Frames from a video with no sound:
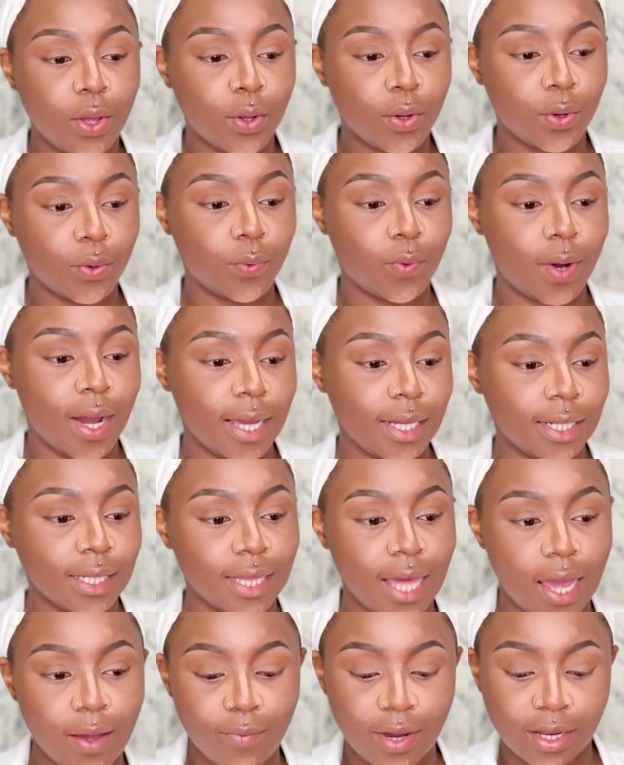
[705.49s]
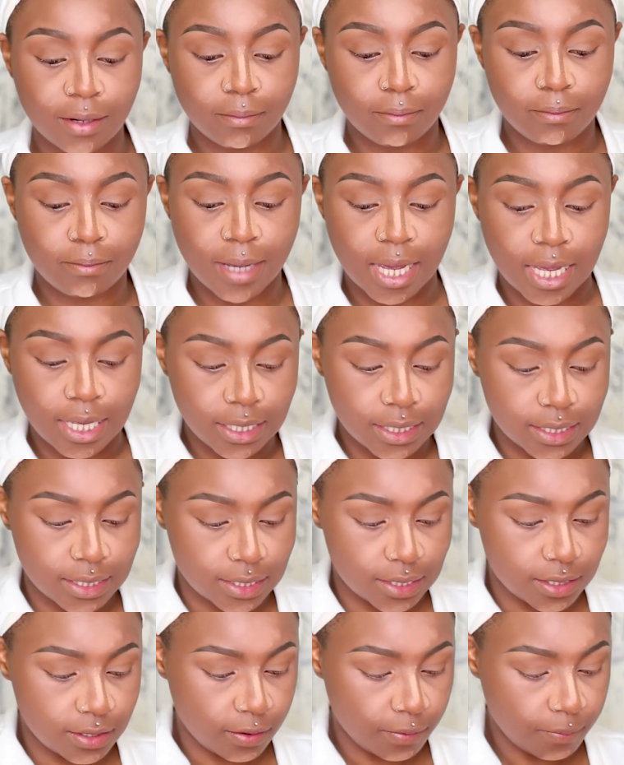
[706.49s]
While that one
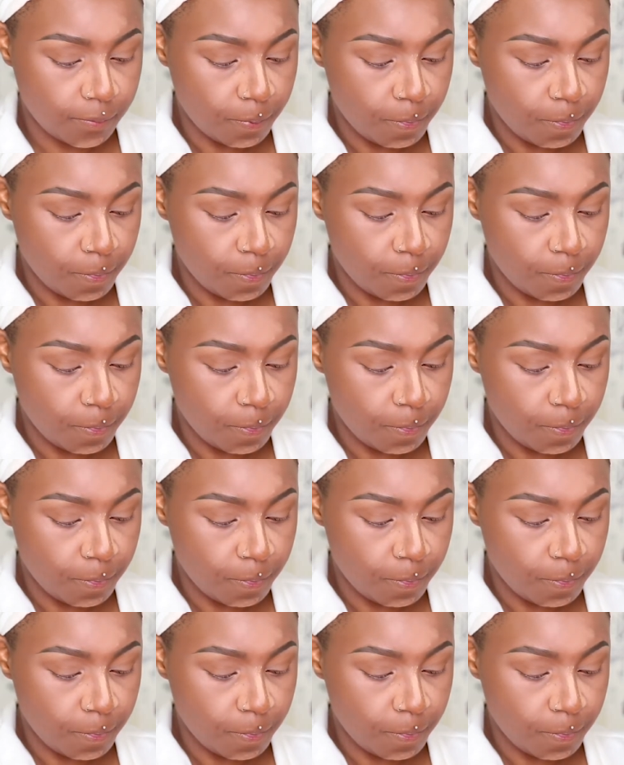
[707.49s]
bakes,